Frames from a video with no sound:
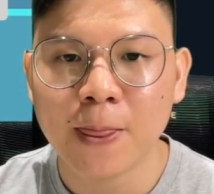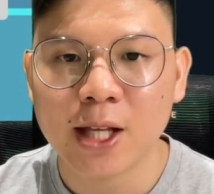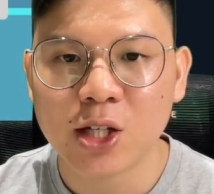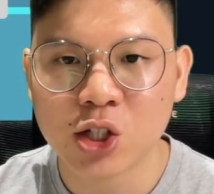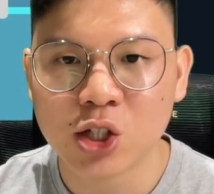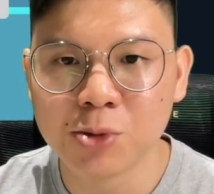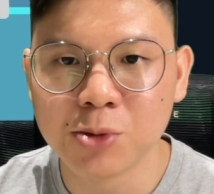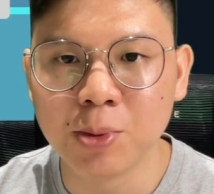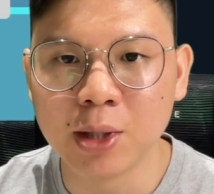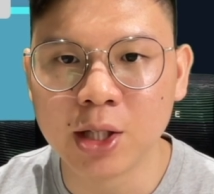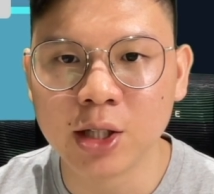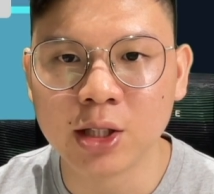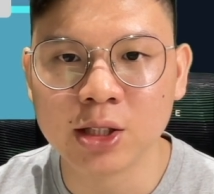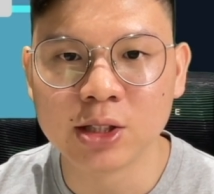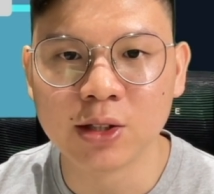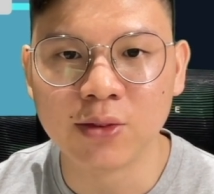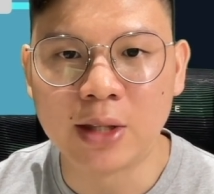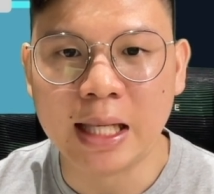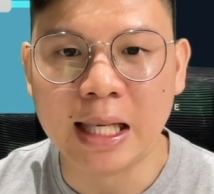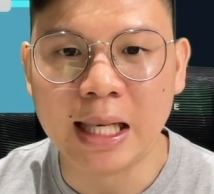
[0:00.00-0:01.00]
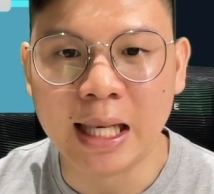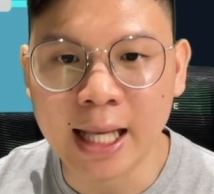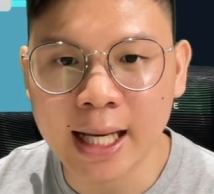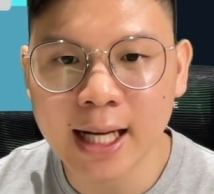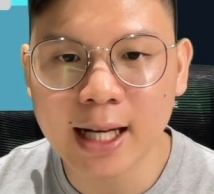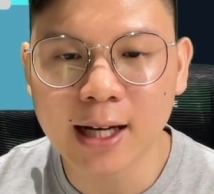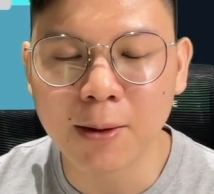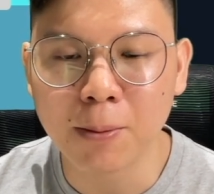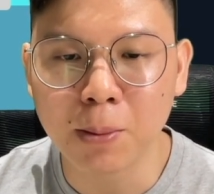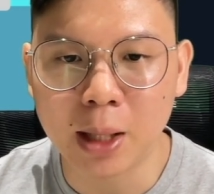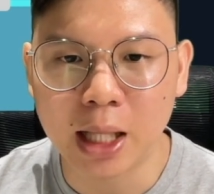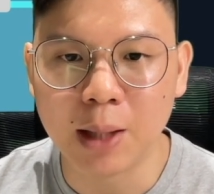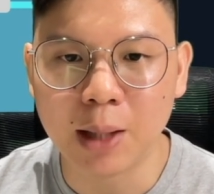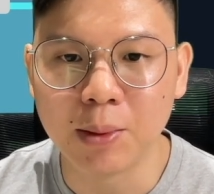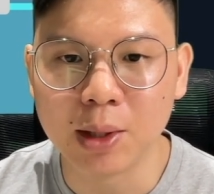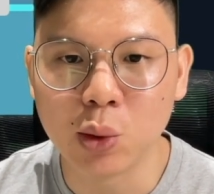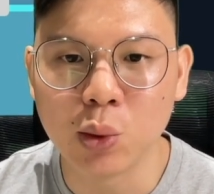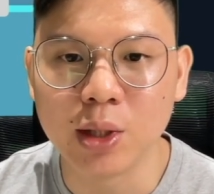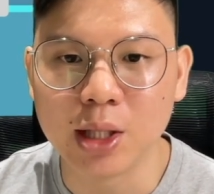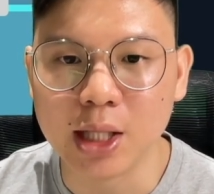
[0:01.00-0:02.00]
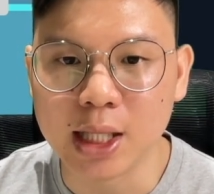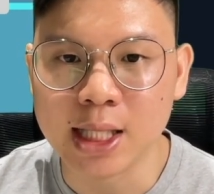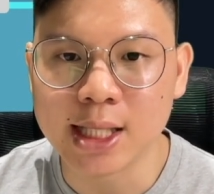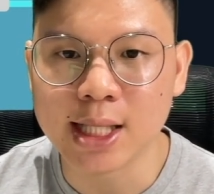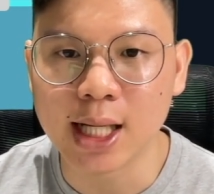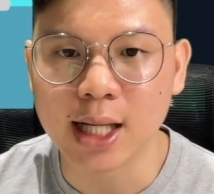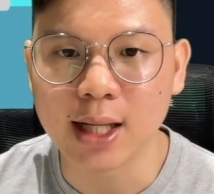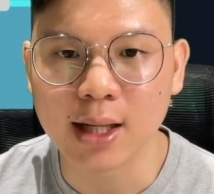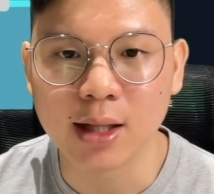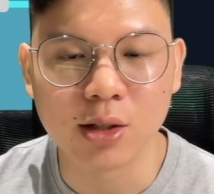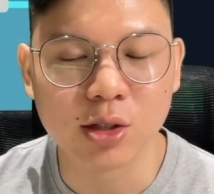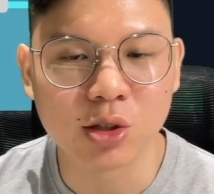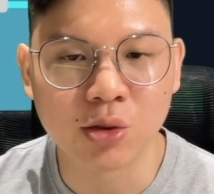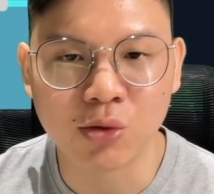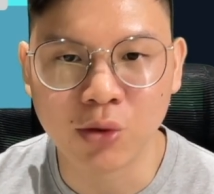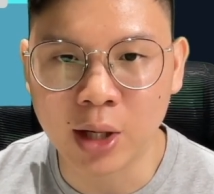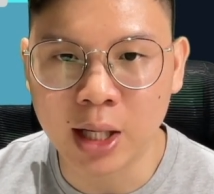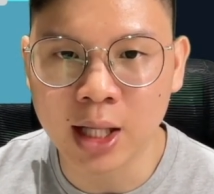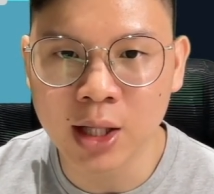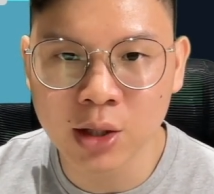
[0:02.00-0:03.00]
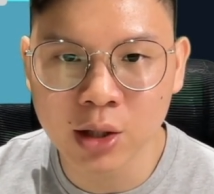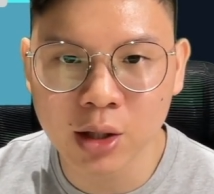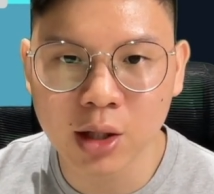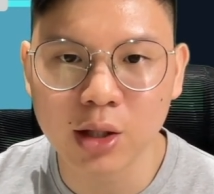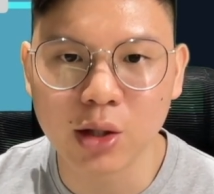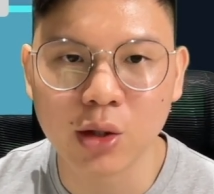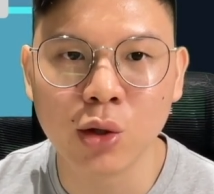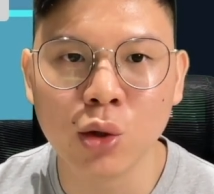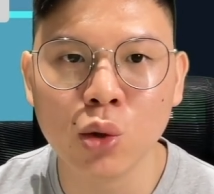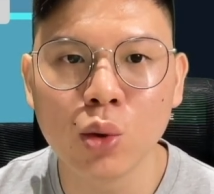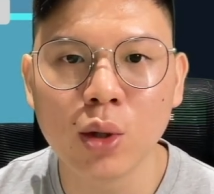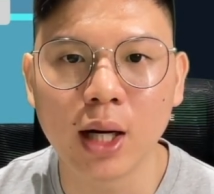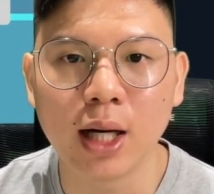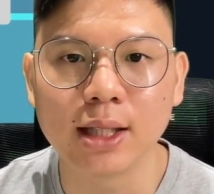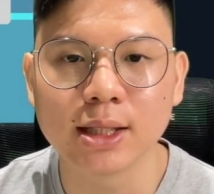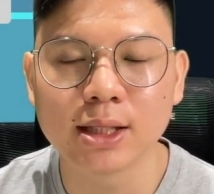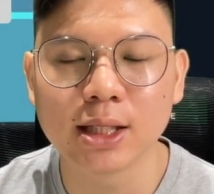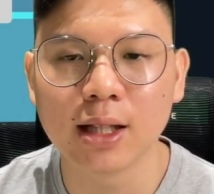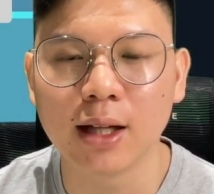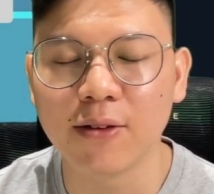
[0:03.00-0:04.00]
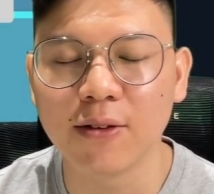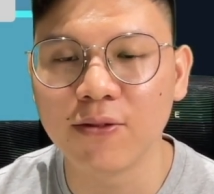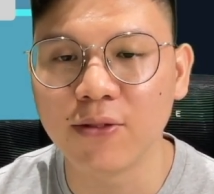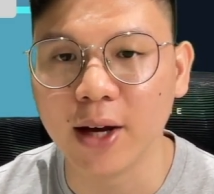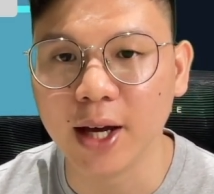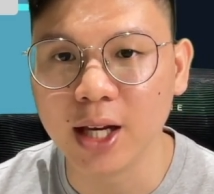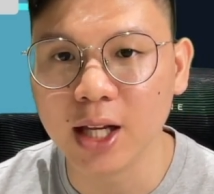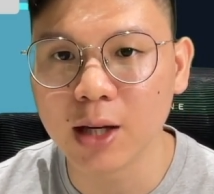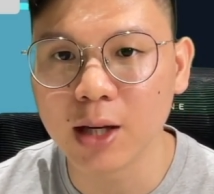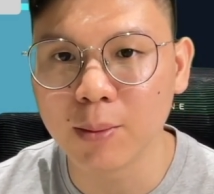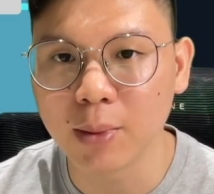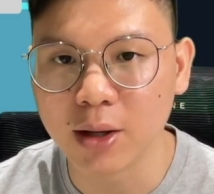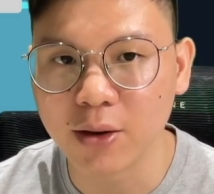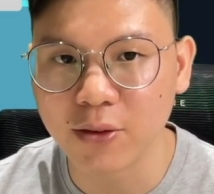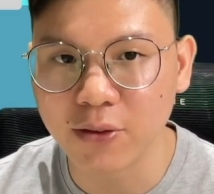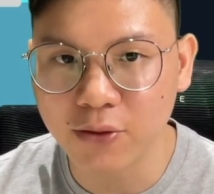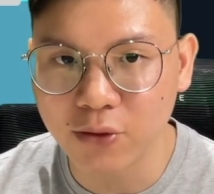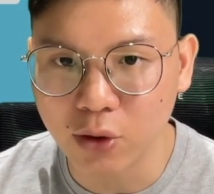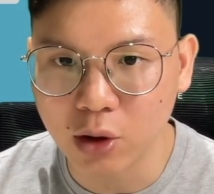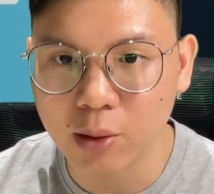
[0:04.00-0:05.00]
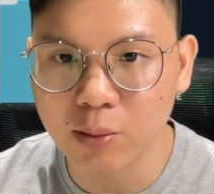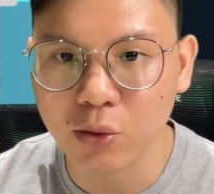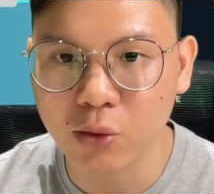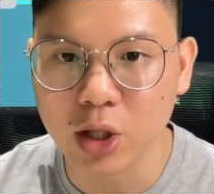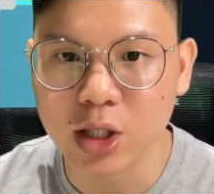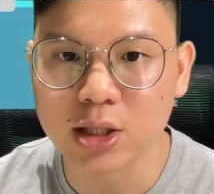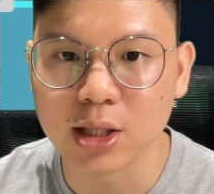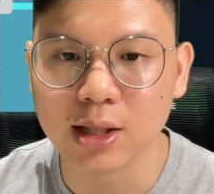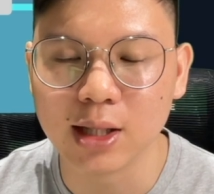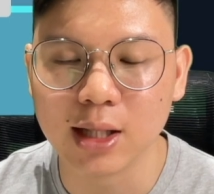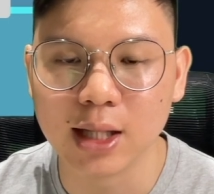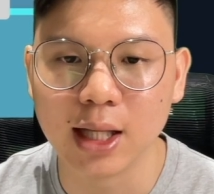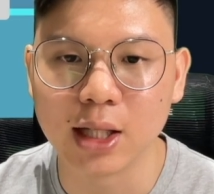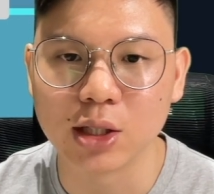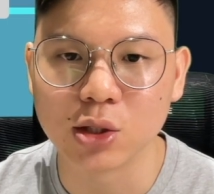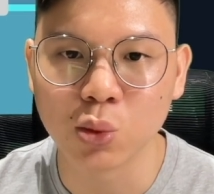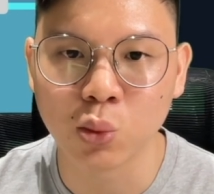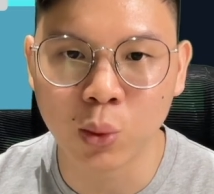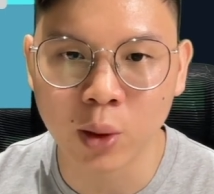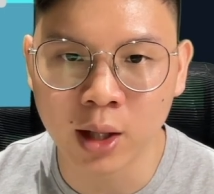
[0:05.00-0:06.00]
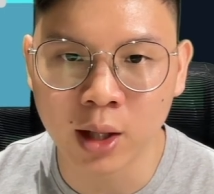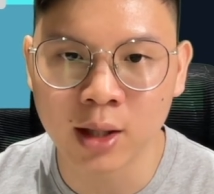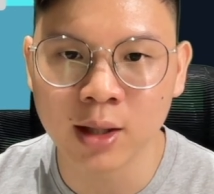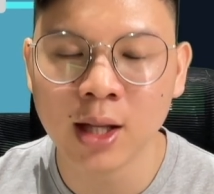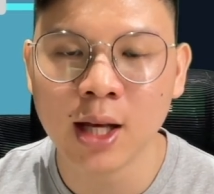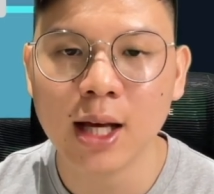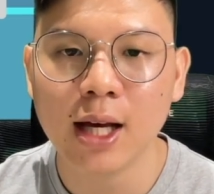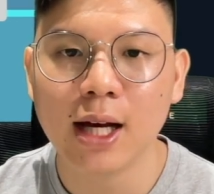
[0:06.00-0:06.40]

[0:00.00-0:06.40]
Just because of the link-up play between Isak, it looks really good. Newcastle are finding a bit of form recently as well.